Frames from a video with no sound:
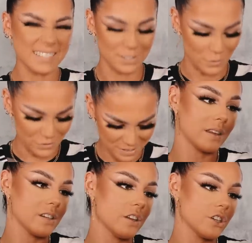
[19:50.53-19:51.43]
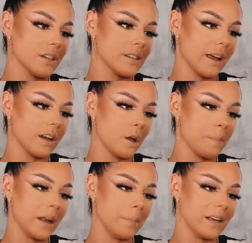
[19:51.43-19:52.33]
This is the Shiseido
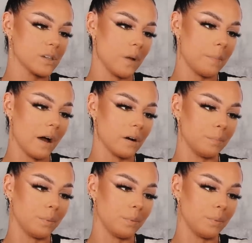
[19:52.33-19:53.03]
Minimalist Whip Powder